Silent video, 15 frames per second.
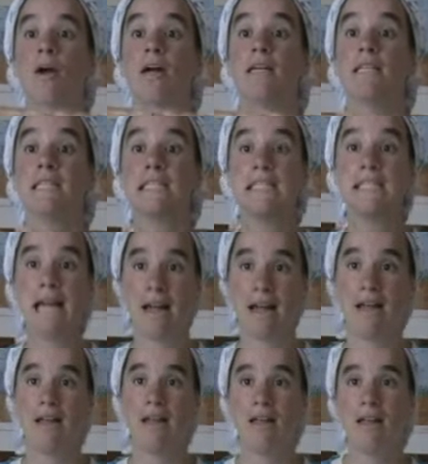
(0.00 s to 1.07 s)
were stuck.
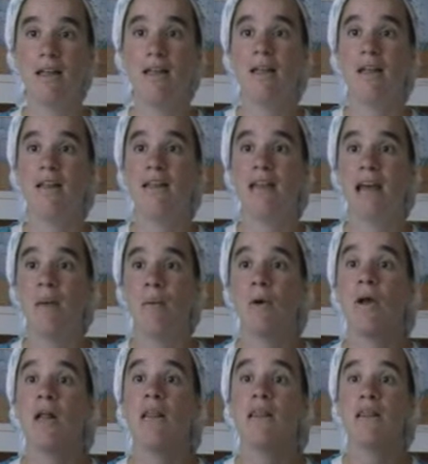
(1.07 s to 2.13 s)
They
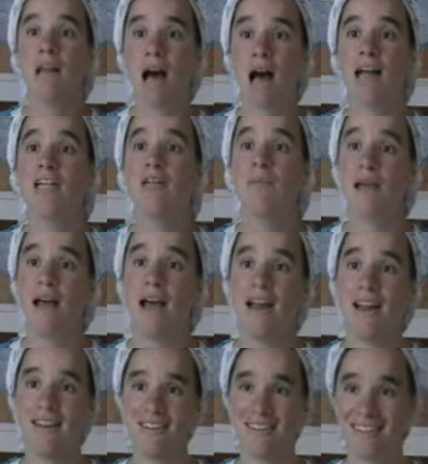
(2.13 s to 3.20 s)
were stuck
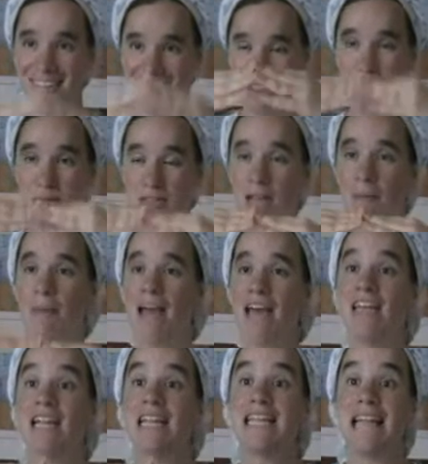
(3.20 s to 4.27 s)
behind
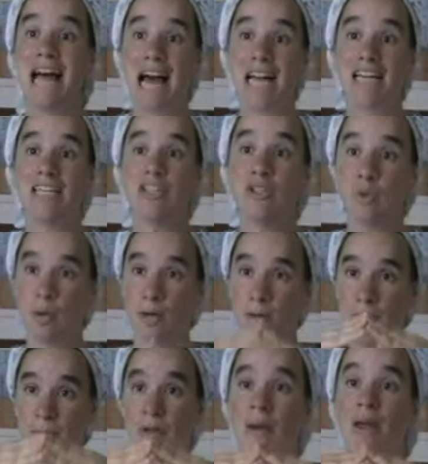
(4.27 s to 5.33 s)
a locked
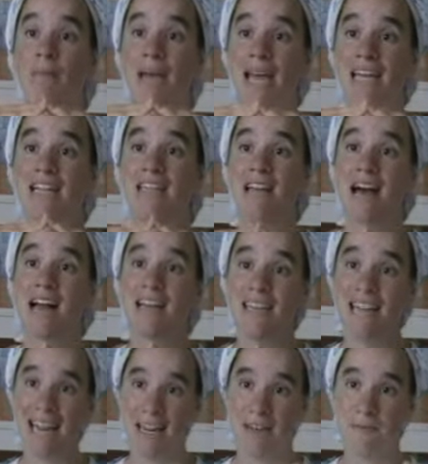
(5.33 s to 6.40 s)
door, behind a locked
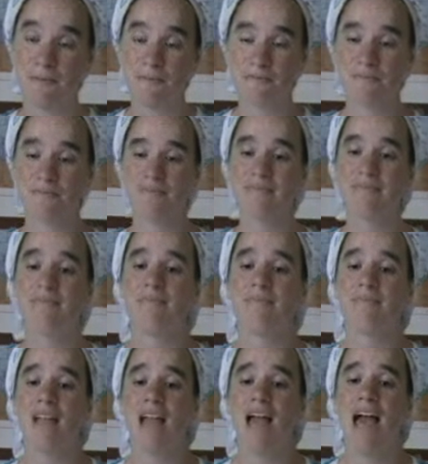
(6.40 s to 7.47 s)
gate.
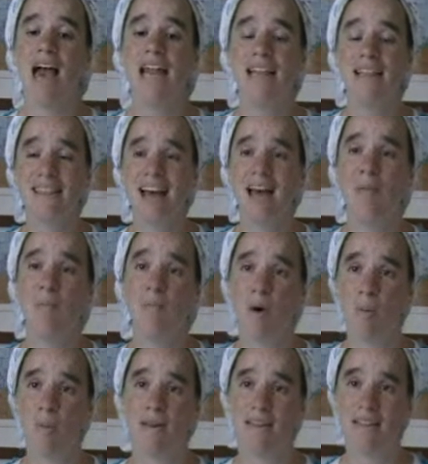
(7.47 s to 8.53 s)
And at that
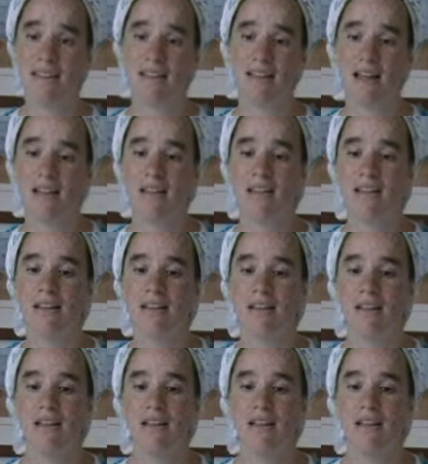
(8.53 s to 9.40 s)
moment, he says,